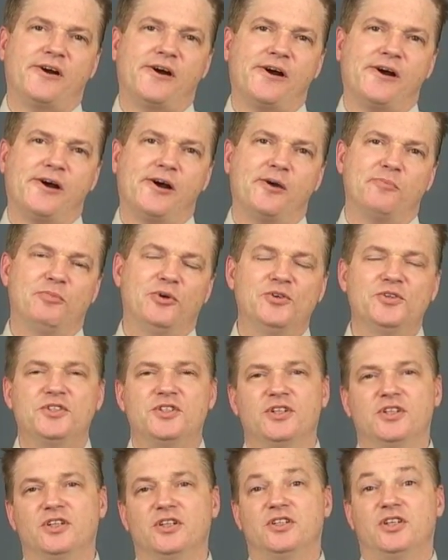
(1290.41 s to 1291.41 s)

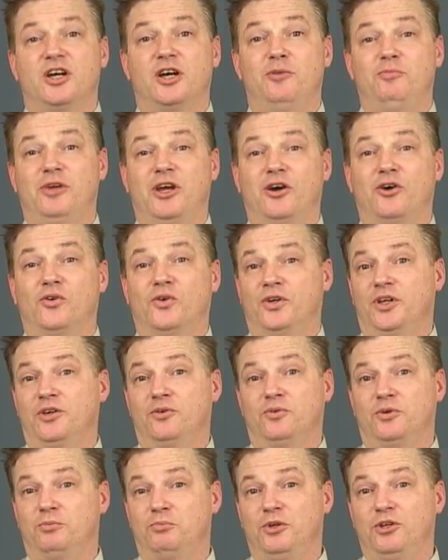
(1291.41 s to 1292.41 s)
Most of the time now
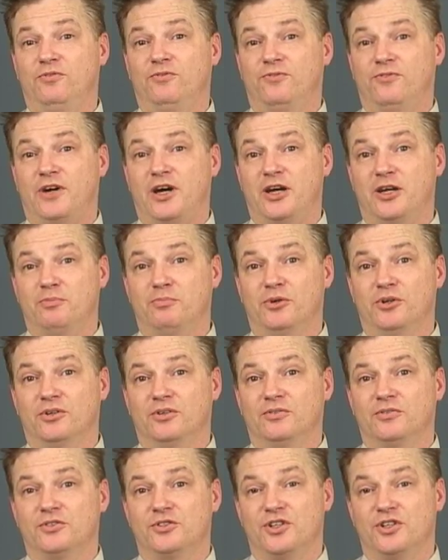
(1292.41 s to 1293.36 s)
it would be fiber.